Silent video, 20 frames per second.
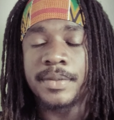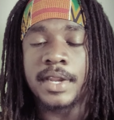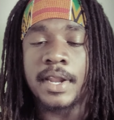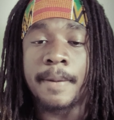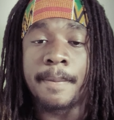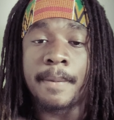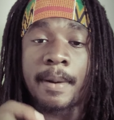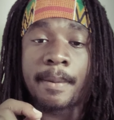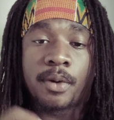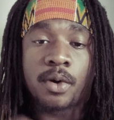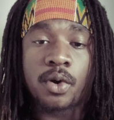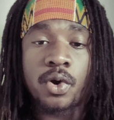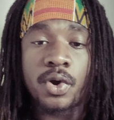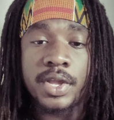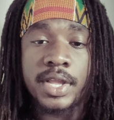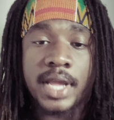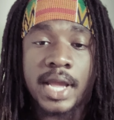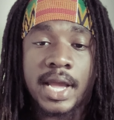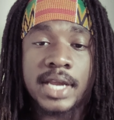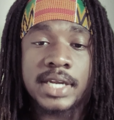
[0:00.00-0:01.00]
Now Mama
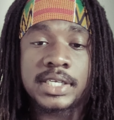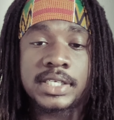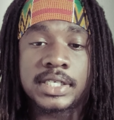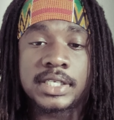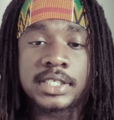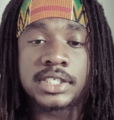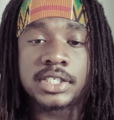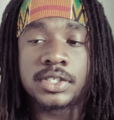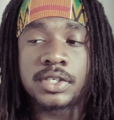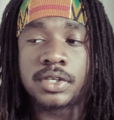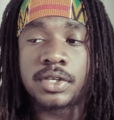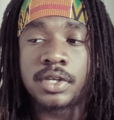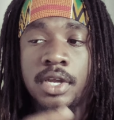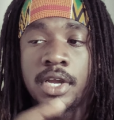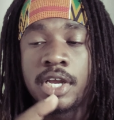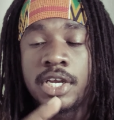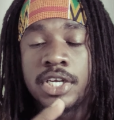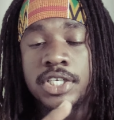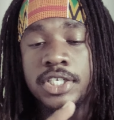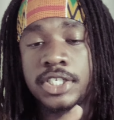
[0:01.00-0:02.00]
Oya, she's
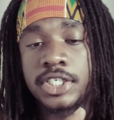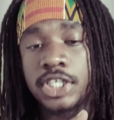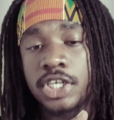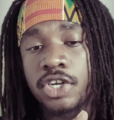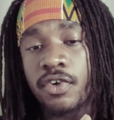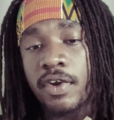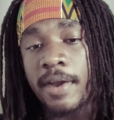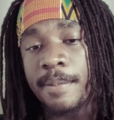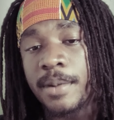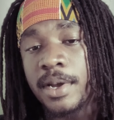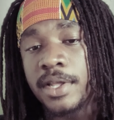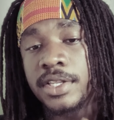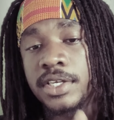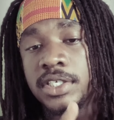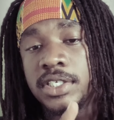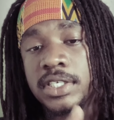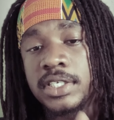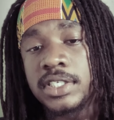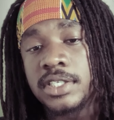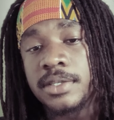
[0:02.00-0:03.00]
a great mother.
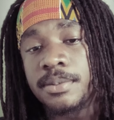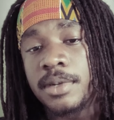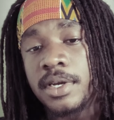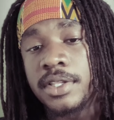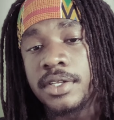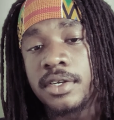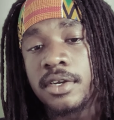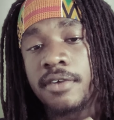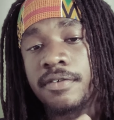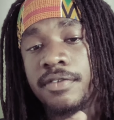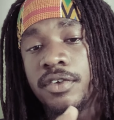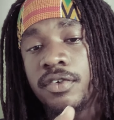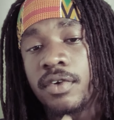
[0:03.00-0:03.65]
She's the mother of the